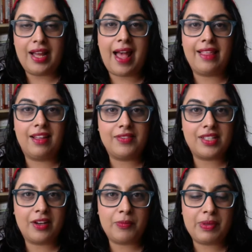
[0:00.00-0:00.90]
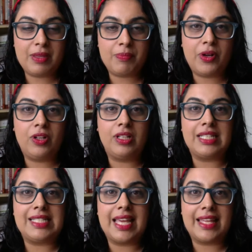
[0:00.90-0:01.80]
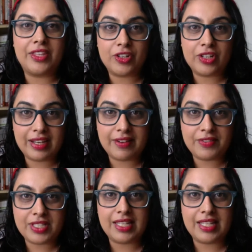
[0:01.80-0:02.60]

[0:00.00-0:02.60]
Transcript: I love to help people take their gift